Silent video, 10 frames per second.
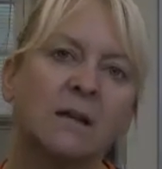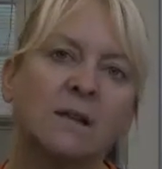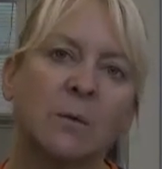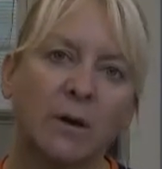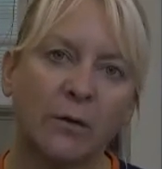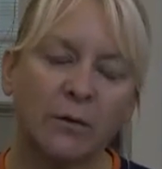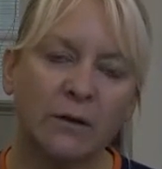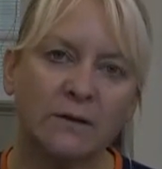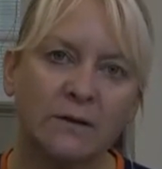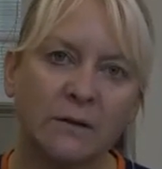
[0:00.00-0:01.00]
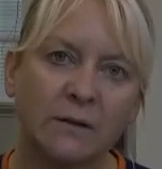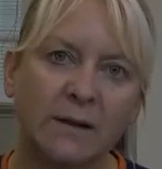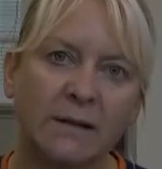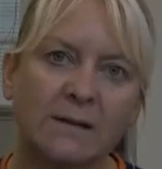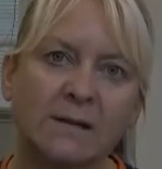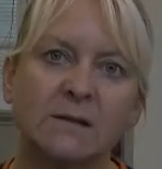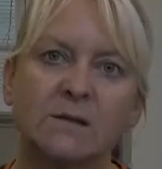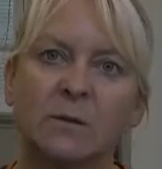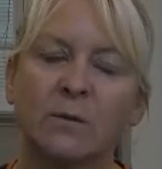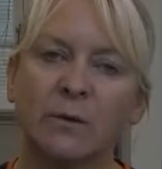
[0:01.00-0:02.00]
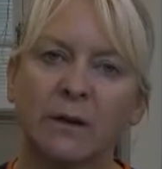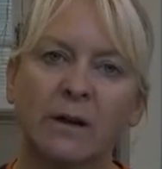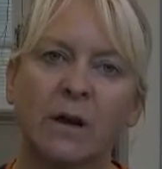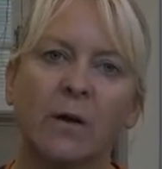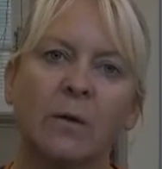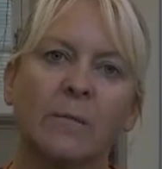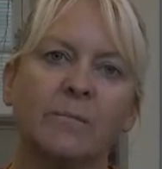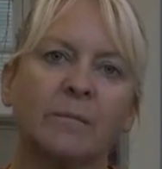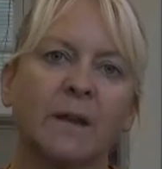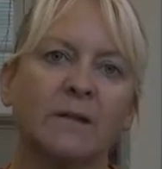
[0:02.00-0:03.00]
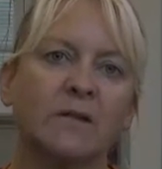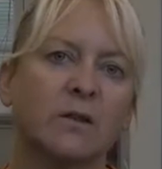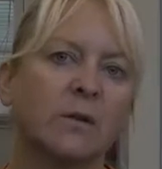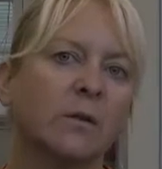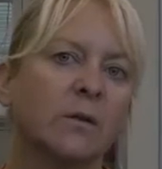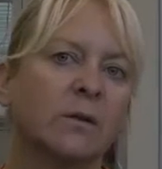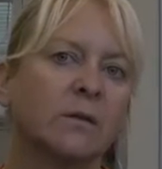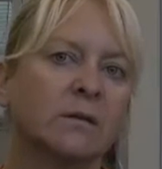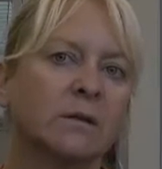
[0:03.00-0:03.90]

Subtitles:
So what I thought I'd do is do a video to